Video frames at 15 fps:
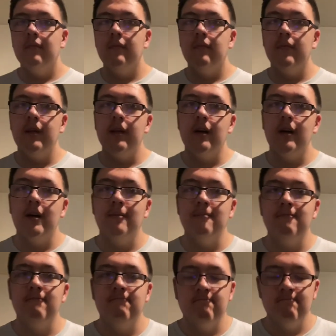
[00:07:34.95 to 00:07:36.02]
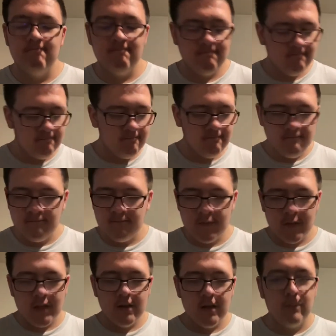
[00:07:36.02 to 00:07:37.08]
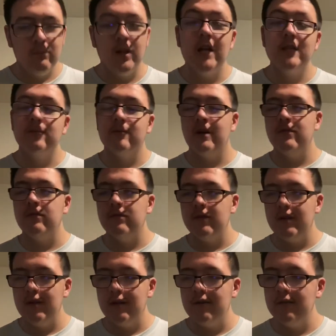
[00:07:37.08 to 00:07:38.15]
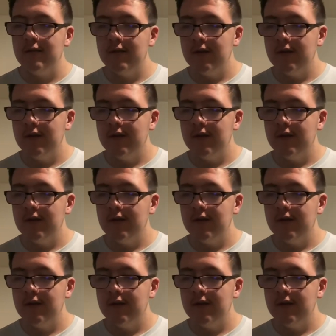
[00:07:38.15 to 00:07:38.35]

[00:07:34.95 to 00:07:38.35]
the um the plasma rifle video